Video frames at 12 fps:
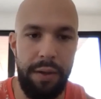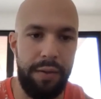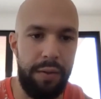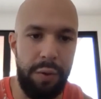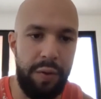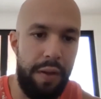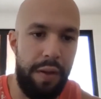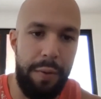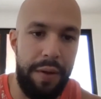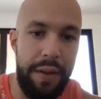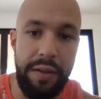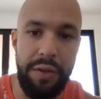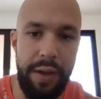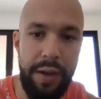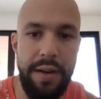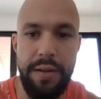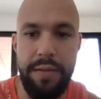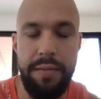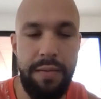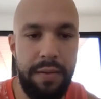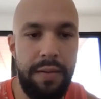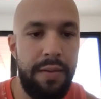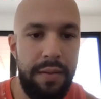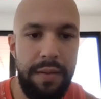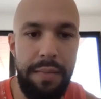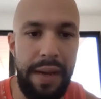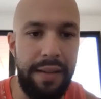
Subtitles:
are the three things you got to do, basically.